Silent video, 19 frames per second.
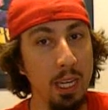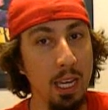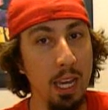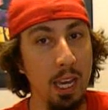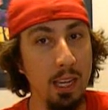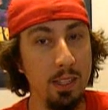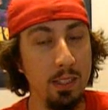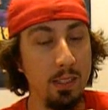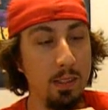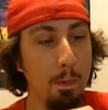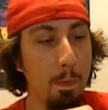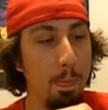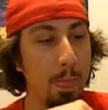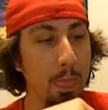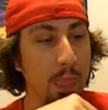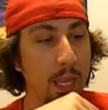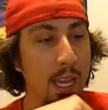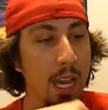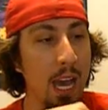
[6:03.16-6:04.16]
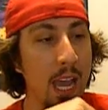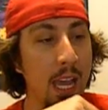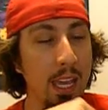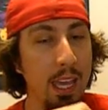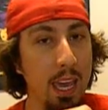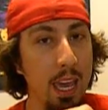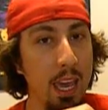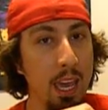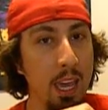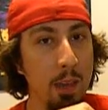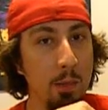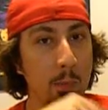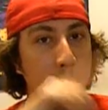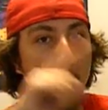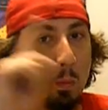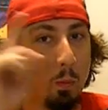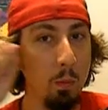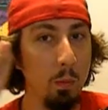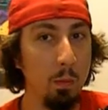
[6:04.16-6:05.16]
on UPS, the guy
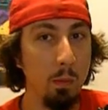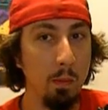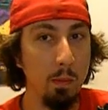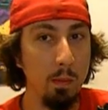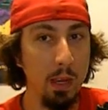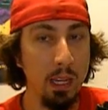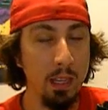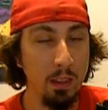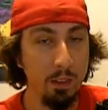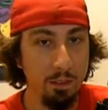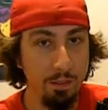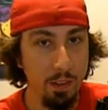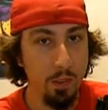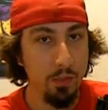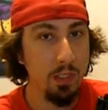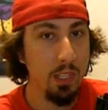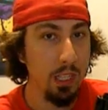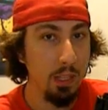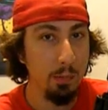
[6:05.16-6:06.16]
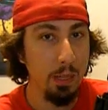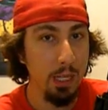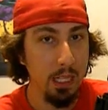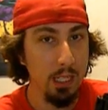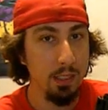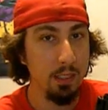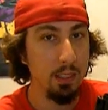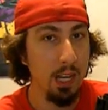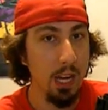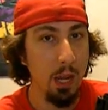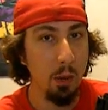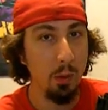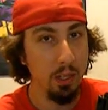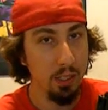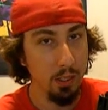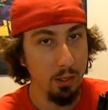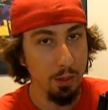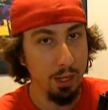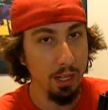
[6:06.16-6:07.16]
came in the 15 minutes that I
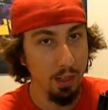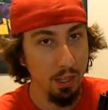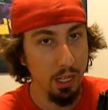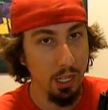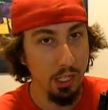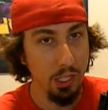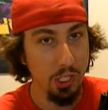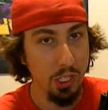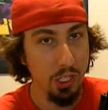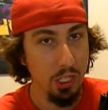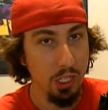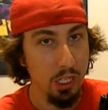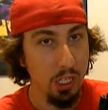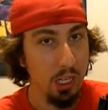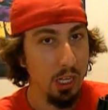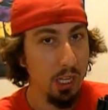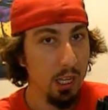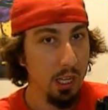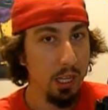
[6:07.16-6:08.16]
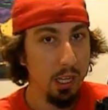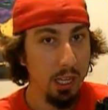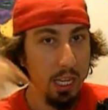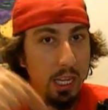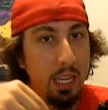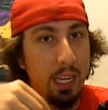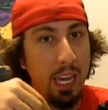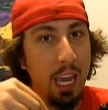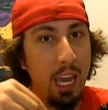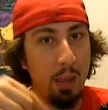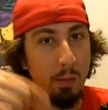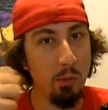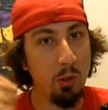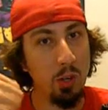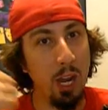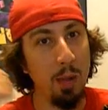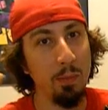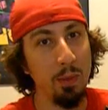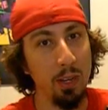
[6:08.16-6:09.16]
went to go get lunch. He
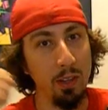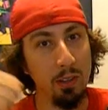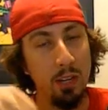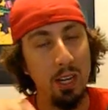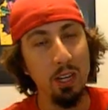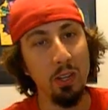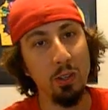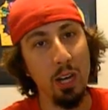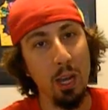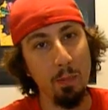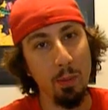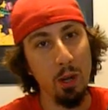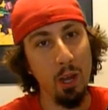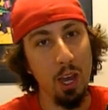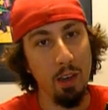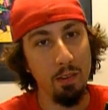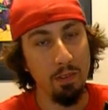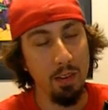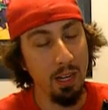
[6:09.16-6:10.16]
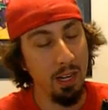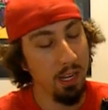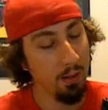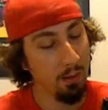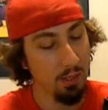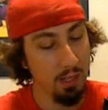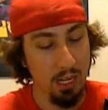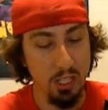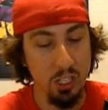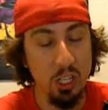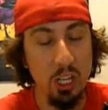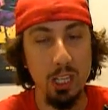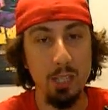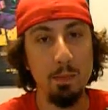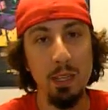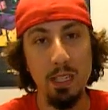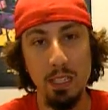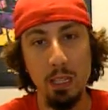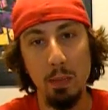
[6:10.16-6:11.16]
came, tried to drop it off, and I
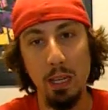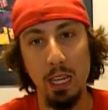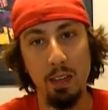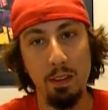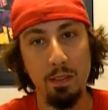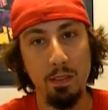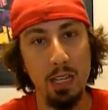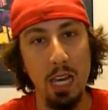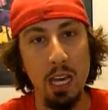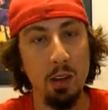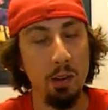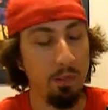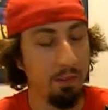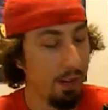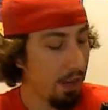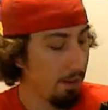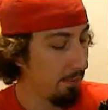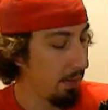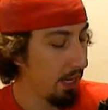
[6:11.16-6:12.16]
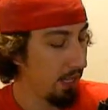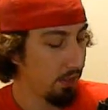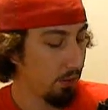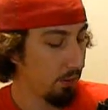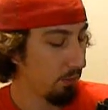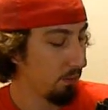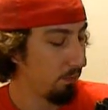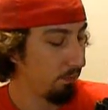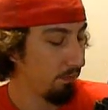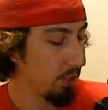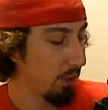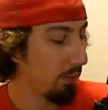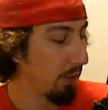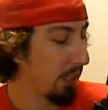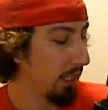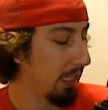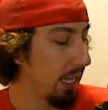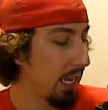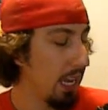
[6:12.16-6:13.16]
just missed it by like 10 or 5 minutes or
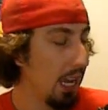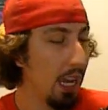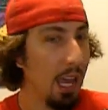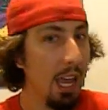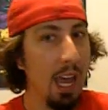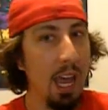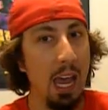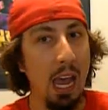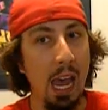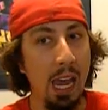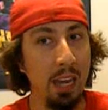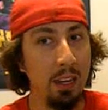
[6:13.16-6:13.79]
something like that.